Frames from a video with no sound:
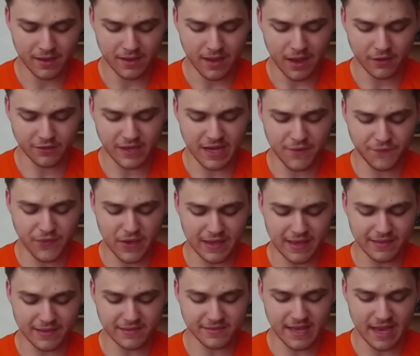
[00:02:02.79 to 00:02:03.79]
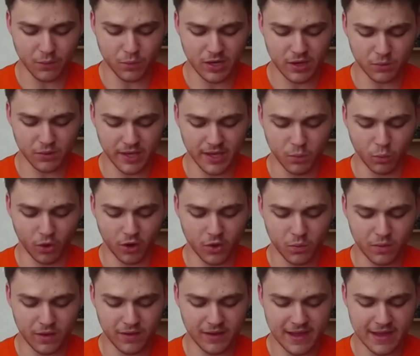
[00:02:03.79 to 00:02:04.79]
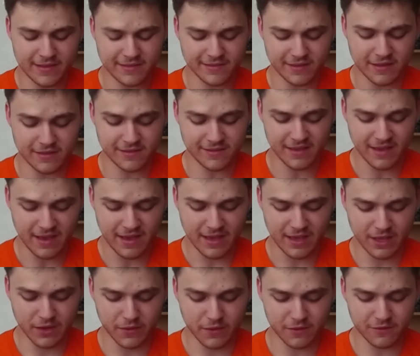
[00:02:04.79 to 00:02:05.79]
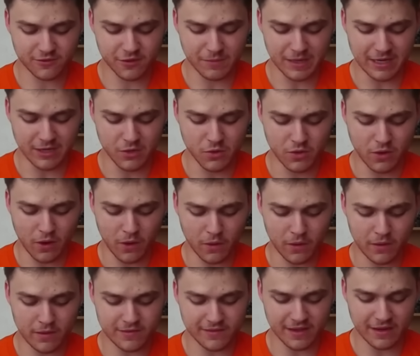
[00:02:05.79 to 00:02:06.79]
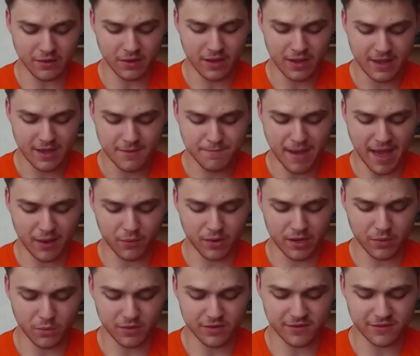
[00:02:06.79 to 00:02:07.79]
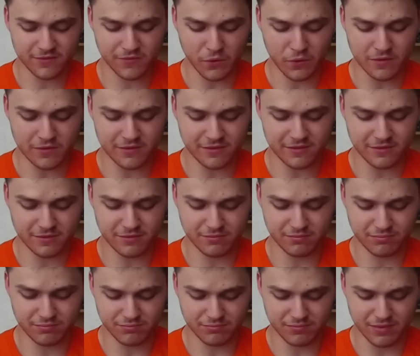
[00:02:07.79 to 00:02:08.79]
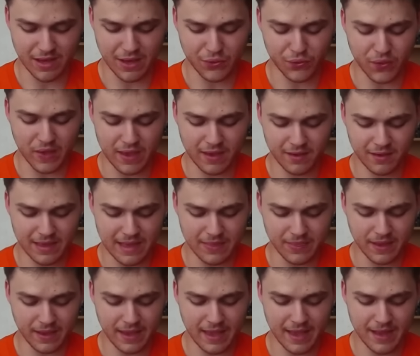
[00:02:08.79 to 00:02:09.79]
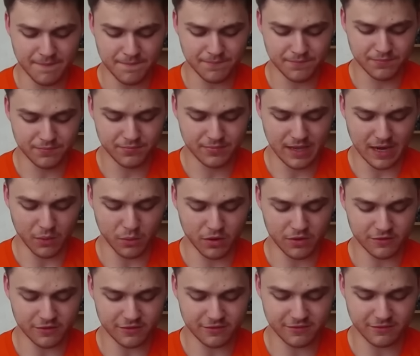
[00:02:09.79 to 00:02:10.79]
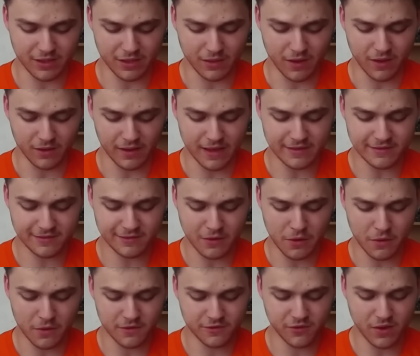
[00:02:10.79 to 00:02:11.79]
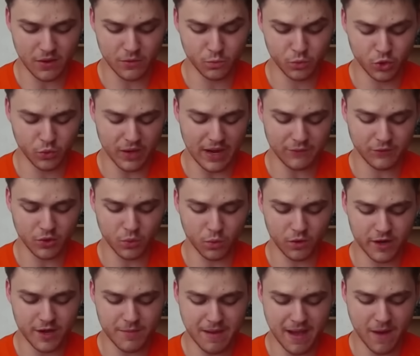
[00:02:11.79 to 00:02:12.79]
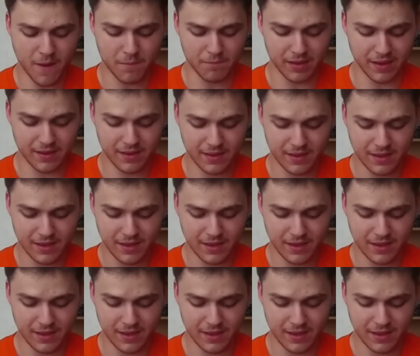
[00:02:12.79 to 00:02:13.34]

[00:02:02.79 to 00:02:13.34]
I was kind of thinking this deck wouldn't really work well, guys, since, you know, there's so many new cards, and back when it was first a thing in the game, there were just a lot less cards you would have to worry about, but